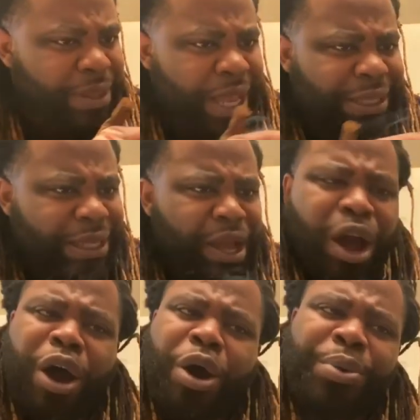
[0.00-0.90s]
I say
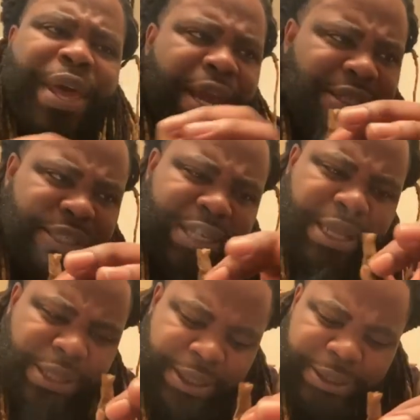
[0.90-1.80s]
all that to say
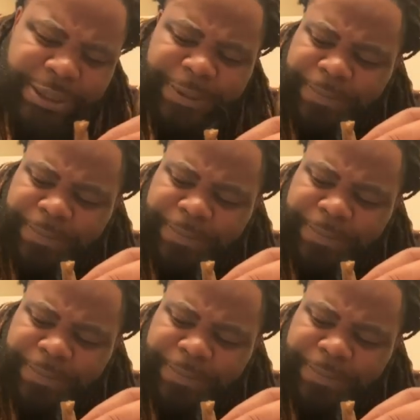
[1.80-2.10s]
this.